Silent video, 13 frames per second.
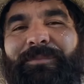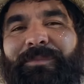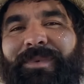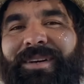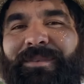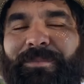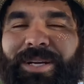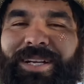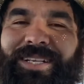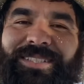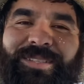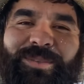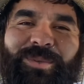uh, my
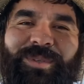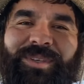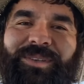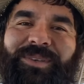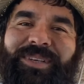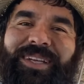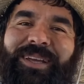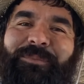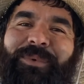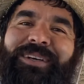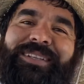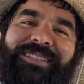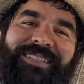cousin Thudo, and my
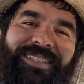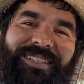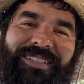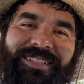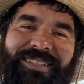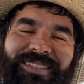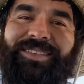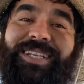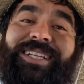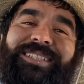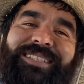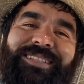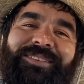auntie
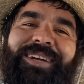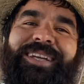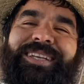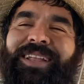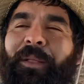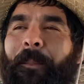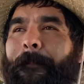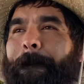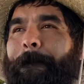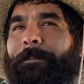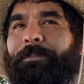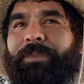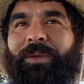Christy. Right,
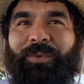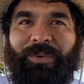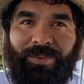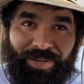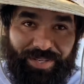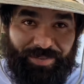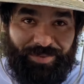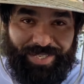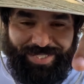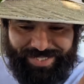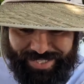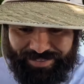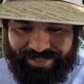we were walking right
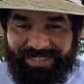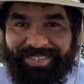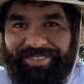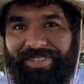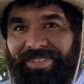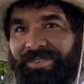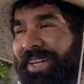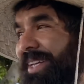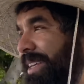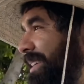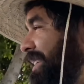down this street right here,